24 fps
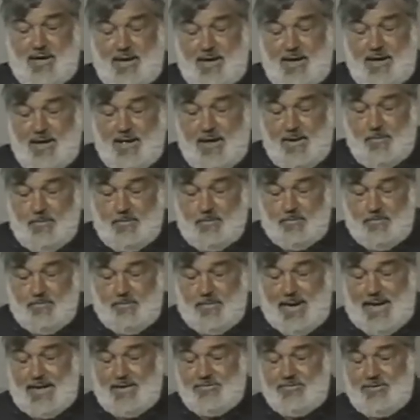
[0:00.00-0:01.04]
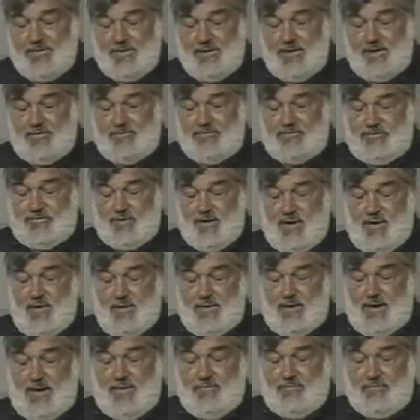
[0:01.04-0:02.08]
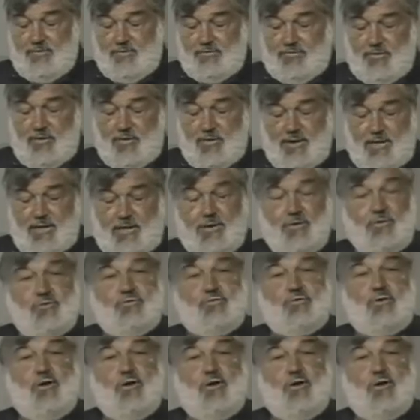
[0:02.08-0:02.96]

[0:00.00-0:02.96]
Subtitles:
The maintenance inventory